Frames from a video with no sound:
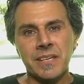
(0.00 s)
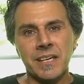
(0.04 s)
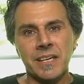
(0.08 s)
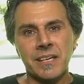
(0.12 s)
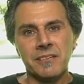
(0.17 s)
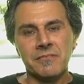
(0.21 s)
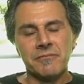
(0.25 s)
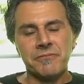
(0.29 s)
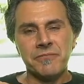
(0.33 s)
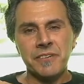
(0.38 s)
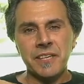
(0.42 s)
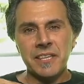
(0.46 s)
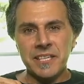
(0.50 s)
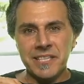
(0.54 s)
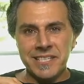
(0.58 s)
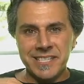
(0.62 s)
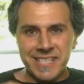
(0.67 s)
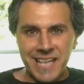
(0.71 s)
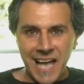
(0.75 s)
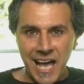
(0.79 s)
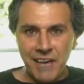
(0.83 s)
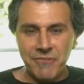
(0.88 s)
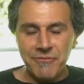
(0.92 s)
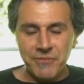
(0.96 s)

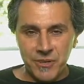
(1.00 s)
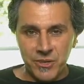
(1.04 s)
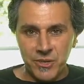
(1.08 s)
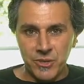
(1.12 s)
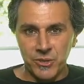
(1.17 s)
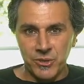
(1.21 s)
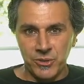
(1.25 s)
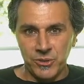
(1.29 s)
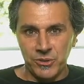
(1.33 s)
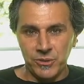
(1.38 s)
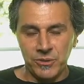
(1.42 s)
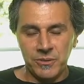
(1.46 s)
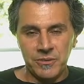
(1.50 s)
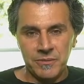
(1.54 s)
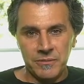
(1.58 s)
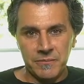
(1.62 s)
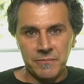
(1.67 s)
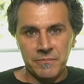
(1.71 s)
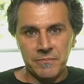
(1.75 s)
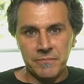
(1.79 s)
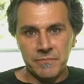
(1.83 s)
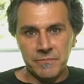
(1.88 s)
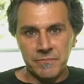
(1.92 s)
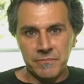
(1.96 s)
philosophical
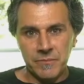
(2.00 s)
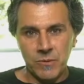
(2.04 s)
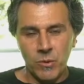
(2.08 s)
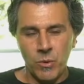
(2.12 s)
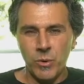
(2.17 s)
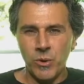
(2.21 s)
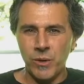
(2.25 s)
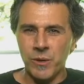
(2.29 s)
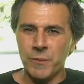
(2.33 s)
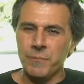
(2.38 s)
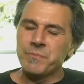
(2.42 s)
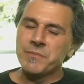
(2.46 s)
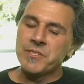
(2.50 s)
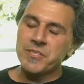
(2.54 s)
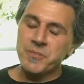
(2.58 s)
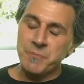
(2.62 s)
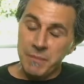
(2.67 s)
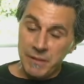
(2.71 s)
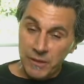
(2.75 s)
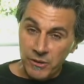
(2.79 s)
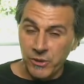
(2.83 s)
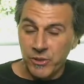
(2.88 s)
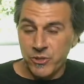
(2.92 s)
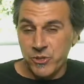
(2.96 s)
or
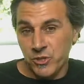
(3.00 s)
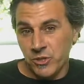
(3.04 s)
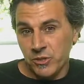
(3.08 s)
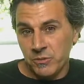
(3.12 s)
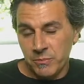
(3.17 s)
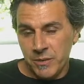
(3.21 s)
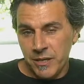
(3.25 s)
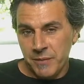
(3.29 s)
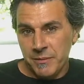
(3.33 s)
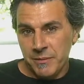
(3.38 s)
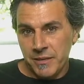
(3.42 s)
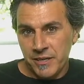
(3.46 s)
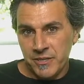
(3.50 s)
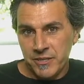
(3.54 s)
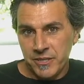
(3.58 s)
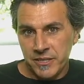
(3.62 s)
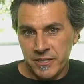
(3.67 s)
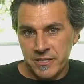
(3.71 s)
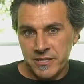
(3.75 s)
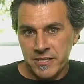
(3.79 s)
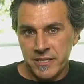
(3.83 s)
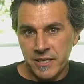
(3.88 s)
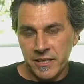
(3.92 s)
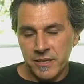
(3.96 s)
spiritual, maybe I
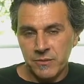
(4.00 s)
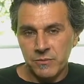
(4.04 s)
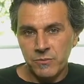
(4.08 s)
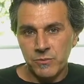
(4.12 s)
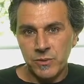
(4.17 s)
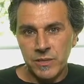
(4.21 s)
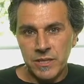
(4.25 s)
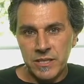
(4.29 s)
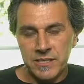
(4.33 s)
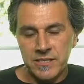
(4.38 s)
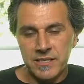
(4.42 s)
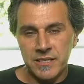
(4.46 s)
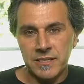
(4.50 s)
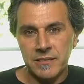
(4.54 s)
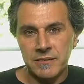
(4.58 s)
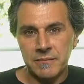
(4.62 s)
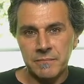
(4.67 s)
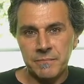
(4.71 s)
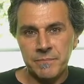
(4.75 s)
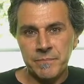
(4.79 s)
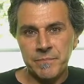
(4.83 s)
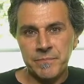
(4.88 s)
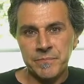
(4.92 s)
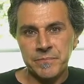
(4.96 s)
should say, reason
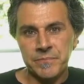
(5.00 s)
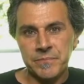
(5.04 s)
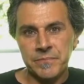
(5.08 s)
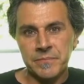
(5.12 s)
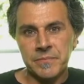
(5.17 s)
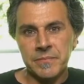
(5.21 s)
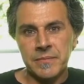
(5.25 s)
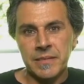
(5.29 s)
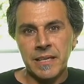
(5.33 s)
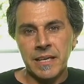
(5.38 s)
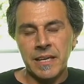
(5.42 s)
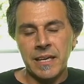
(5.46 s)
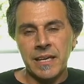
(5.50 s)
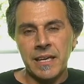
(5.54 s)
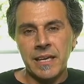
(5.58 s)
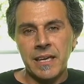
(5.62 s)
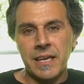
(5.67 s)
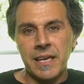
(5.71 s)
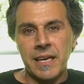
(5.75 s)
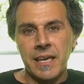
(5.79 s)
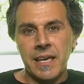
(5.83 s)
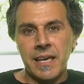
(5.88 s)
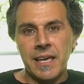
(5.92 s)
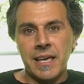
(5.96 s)

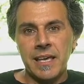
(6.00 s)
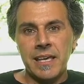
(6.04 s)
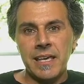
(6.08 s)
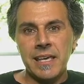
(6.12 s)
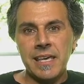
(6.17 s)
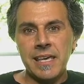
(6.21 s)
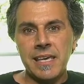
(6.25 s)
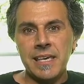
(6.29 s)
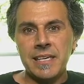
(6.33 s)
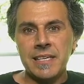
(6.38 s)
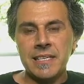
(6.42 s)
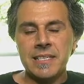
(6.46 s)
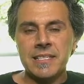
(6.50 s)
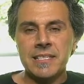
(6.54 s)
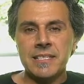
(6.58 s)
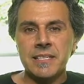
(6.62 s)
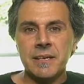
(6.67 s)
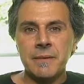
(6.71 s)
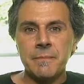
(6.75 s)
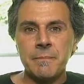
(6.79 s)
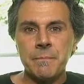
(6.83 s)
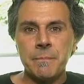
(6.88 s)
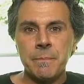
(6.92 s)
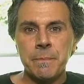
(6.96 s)

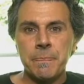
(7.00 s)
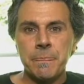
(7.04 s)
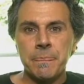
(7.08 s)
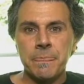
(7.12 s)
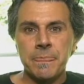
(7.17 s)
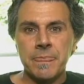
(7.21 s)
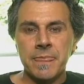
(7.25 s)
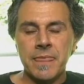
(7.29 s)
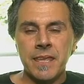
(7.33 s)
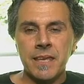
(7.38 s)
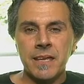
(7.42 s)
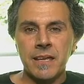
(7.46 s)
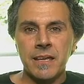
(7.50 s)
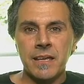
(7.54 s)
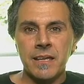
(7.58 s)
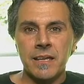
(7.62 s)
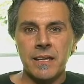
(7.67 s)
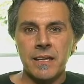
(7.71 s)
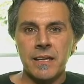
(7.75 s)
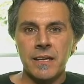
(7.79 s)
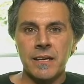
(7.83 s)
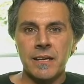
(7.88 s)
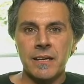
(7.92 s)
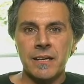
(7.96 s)
is
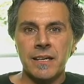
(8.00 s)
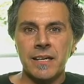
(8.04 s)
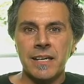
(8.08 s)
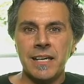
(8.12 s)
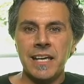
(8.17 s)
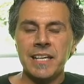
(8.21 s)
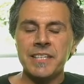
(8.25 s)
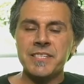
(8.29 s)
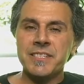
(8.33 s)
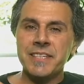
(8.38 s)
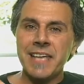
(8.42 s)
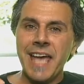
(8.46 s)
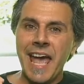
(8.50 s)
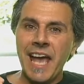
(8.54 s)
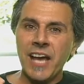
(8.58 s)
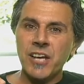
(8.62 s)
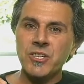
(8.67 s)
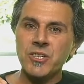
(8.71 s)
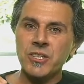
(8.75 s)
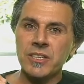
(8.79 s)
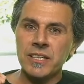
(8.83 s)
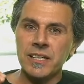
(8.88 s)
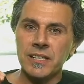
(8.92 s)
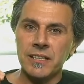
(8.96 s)
it's
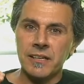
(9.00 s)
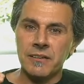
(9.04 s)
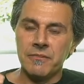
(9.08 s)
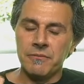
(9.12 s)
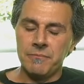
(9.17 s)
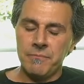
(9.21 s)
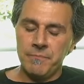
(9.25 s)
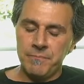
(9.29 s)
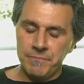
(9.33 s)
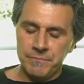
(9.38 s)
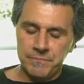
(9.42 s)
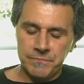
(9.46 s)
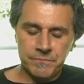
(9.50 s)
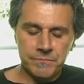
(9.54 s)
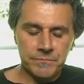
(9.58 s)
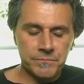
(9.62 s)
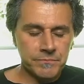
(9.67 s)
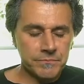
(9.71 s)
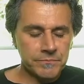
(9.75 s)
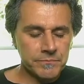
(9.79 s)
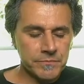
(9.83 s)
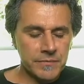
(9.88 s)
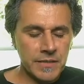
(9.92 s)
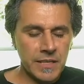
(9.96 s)
actually a
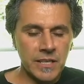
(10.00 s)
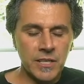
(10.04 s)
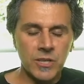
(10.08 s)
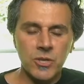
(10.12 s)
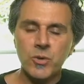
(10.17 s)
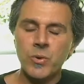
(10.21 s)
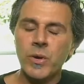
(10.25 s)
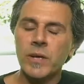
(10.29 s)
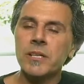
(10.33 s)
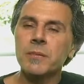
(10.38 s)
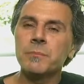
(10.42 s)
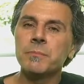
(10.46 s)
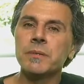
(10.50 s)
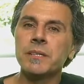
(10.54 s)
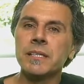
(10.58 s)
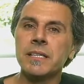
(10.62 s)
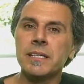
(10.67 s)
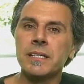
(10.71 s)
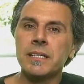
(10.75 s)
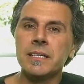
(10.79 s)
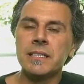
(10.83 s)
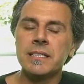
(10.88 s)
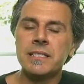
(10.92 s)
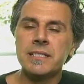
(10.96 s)

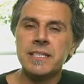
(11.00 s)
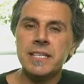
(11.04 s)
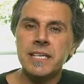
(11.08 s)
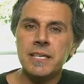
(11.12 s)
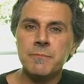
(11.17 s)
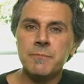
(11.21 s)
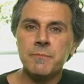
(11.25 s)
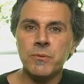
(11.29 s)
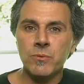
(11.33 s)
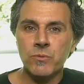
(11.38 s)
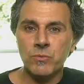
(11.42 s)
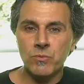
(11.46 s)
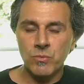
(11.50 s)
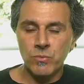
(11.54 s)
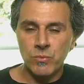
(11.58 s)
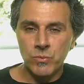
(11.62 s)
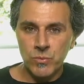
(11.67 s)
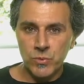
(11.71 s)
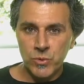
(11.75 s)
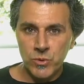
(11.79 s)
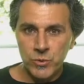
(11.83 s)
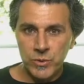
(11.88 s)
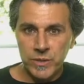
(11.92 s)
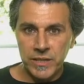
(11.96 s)
incredibly
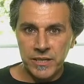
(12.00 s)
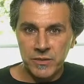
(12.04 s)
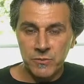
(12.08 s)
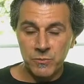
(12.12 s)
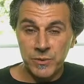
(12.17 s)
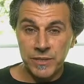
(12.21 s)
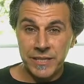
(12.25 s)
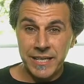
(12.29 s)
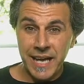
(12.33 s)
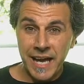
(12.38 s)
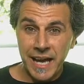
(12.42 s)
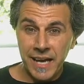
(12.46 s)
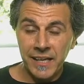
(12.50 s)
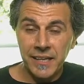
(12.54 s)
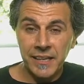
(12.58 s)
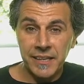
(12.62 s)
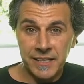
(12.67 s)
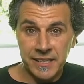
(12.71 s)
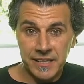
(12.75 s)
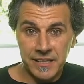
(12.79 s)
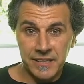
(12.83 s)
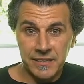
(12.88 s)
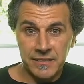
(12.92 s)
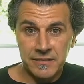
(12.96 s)
deep-rooted
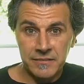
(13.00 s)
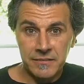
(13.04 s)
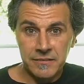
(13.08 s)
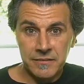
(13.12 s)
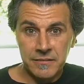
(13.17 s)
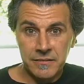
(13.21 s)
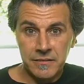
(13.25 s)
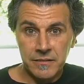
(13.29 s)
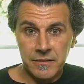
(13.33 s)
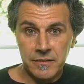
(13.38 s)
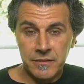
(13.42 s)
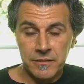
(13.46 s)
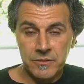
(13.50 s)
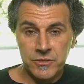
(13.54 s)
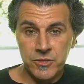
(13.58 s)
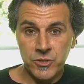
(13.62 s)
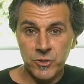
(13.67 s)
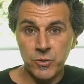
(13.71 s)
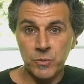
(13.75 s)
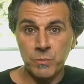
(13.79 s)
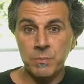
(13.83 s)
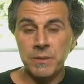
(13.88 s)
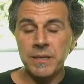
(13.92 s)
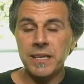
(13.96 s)
reality
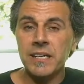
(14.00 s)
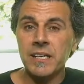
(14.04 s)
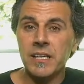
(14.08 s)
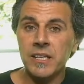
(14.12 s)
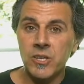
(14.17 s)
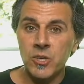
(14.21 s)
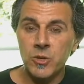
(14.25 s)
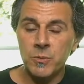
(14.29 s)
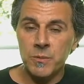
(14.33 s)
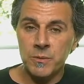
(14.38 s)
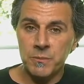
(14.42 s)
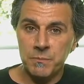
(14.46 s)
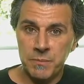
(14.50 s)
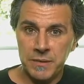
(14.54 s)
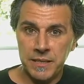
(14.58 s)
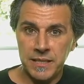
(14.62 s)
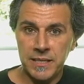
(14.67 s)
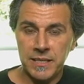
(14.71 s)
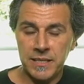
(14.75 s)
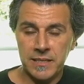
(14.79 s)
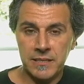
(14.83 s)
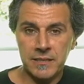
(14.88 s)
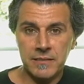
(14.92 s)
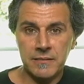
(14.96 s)
to being a human
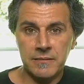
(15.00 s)
being,